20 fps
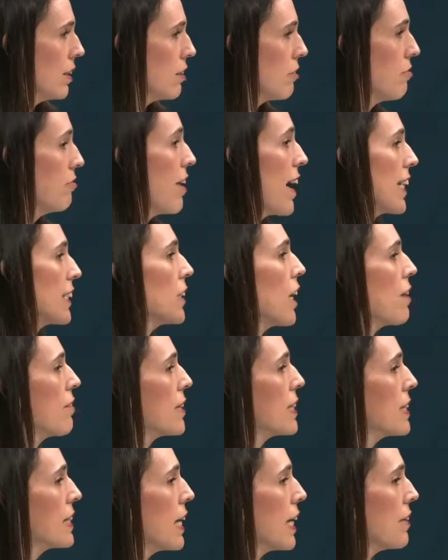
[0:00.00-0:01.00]
The fact I
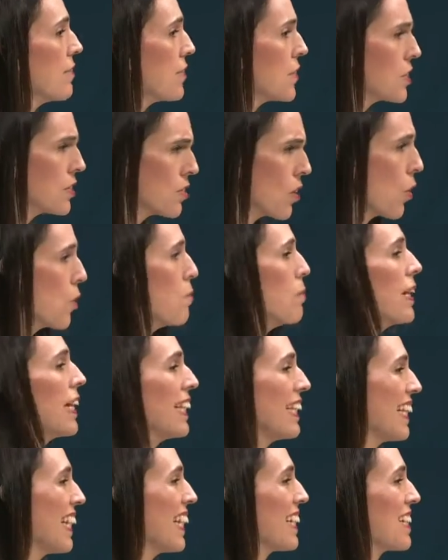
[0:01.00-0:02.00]
received so
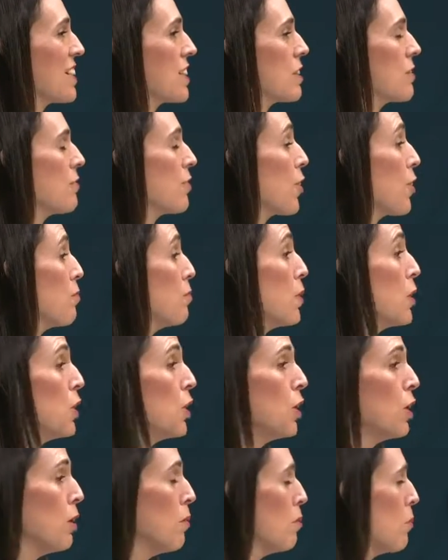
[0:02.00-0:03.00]
many letters from
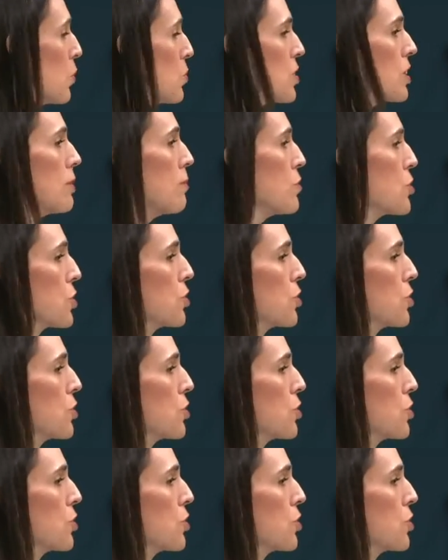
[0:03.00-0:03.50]
Muslim